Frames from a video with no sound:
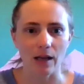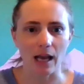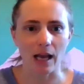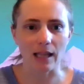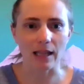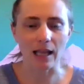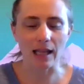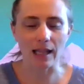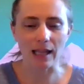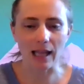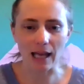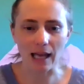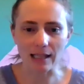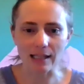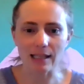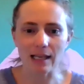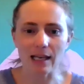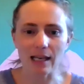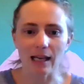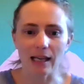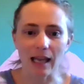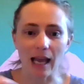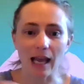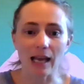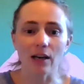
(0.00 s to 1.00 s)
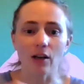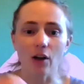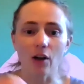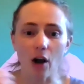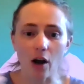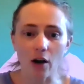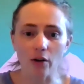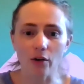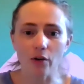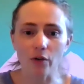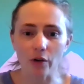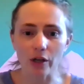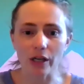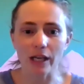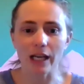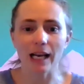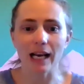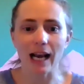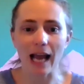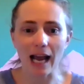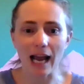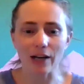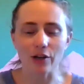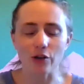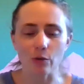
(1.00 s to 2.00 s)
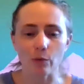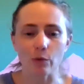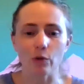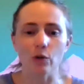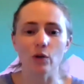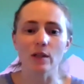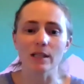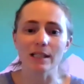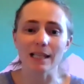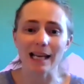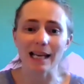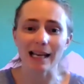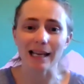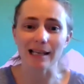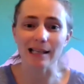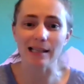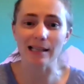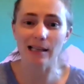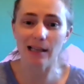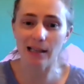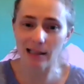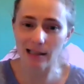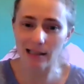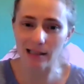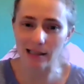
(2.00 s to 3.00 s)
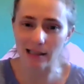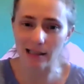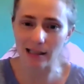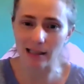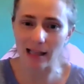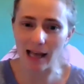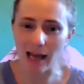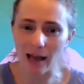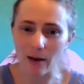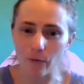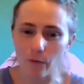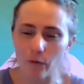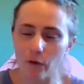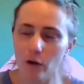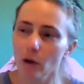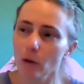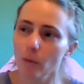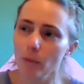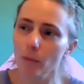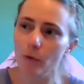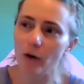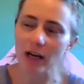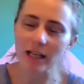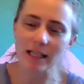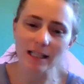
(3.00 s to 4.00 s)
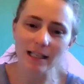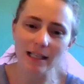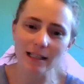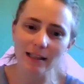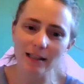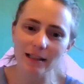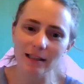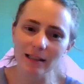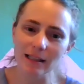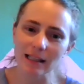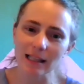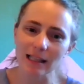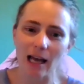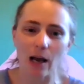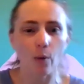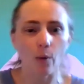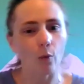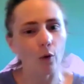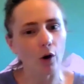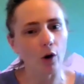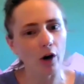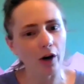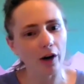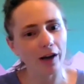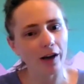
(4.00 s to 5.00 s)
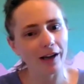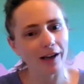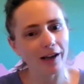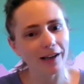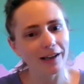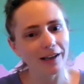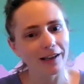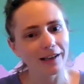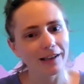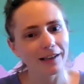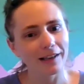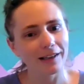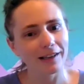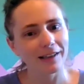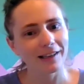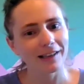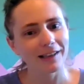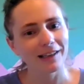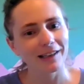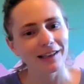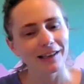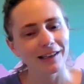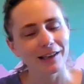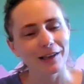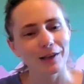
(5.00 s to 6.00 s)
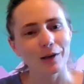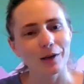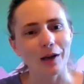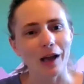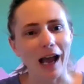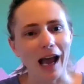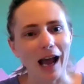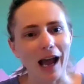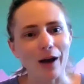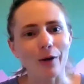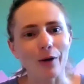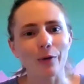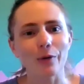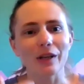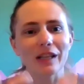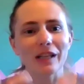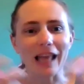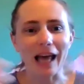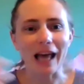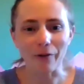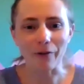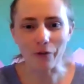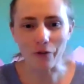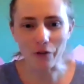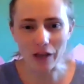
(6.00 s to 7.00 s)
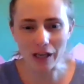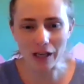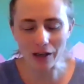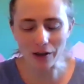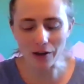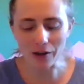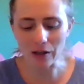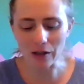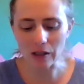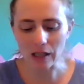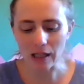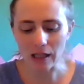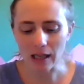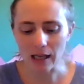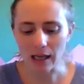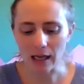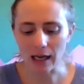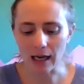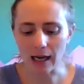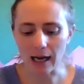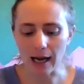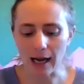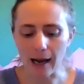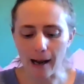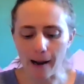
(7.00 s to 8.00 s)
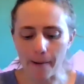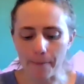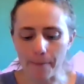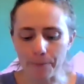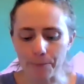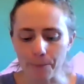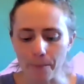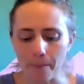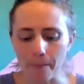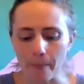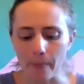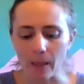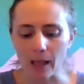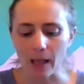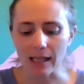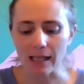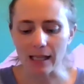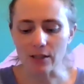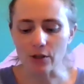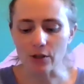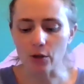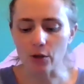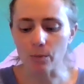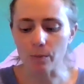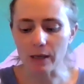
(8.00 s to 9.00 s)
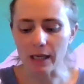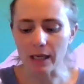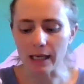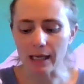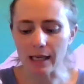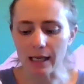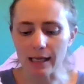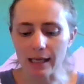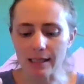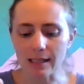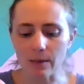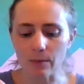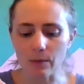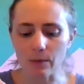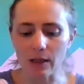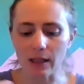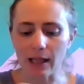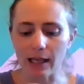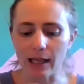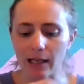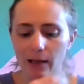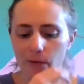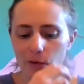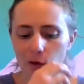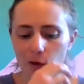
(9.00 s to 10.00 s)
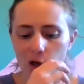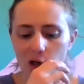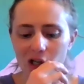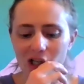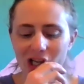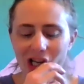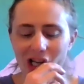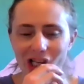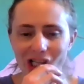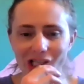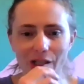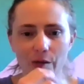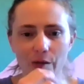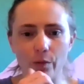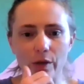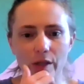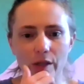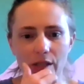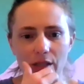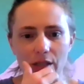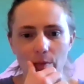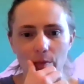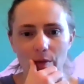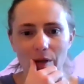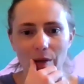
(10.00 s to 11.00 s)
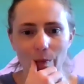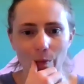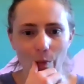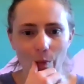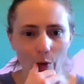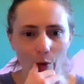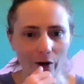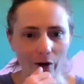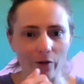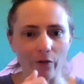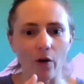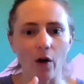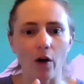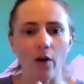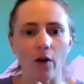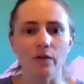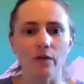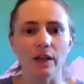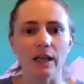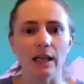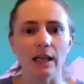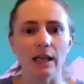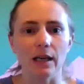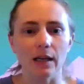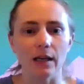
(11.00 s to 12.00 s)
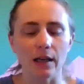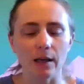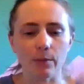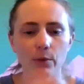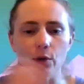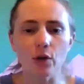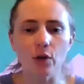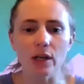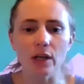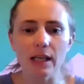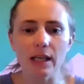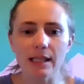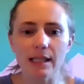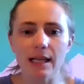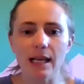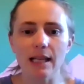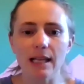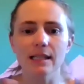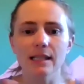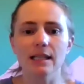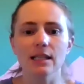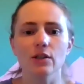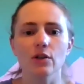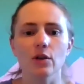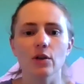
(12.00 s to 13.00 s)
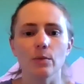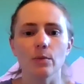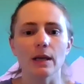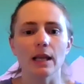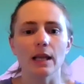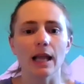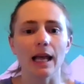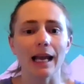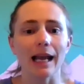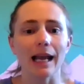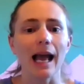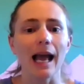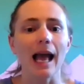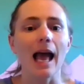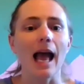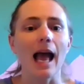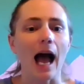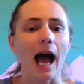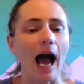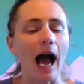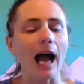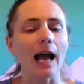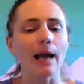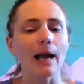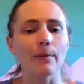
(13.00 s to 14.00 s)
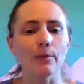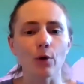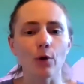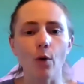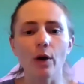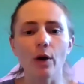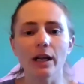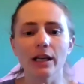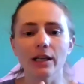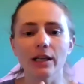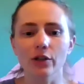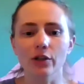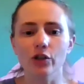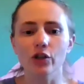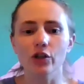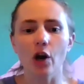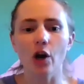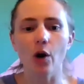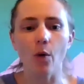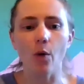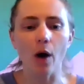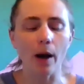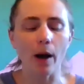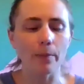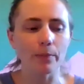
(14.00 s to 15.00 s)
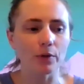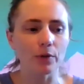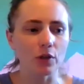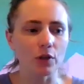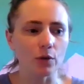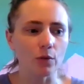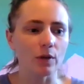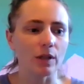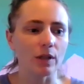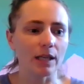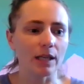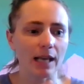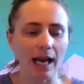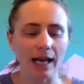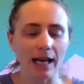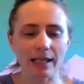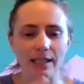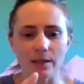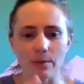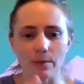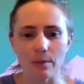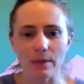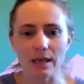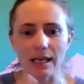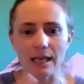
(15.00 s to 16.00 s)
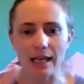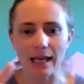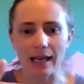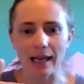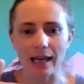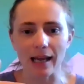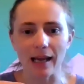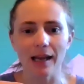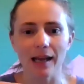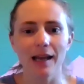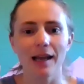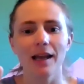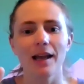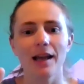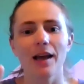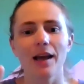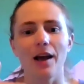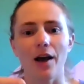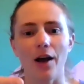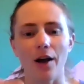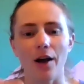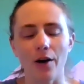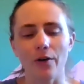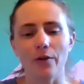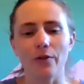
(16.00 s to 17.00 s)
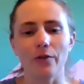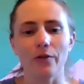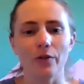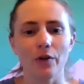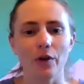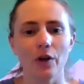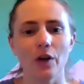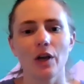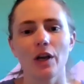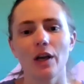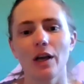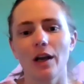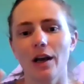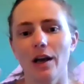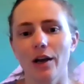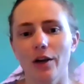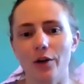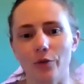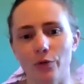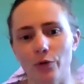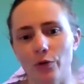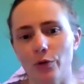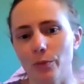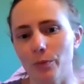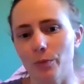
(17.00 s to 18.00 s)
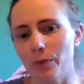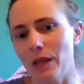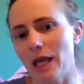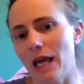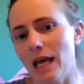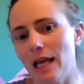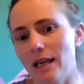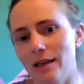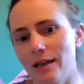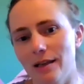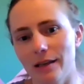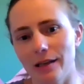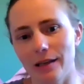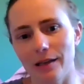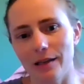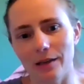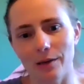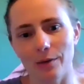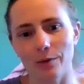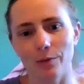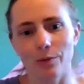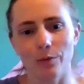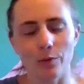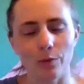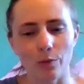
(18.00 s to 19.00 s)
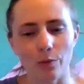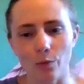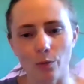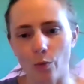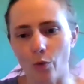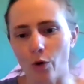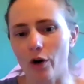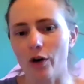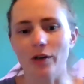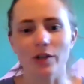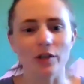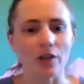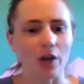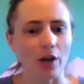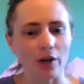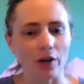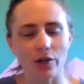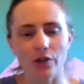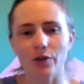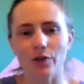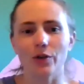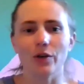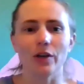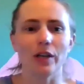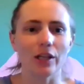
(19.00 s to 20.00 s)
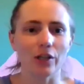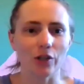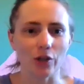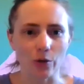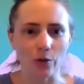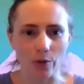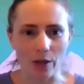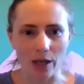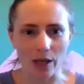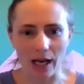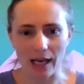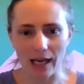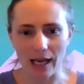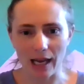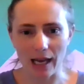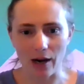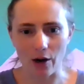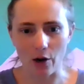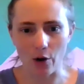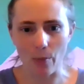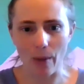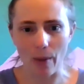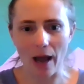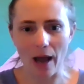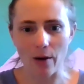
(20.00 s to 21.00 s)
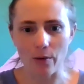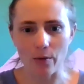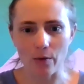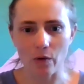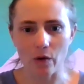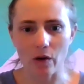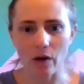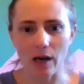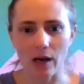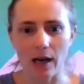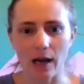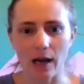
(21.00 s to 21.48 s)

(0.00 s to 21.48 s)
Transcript: And then that's again concrete and actual. You can say, did that feel present? Did that work? How did that feel? This could be something like, if your intention was to be more involved in a community sense, this could be like, I'm going to show up to the next meeting of a group that works on a certain issue that I care about.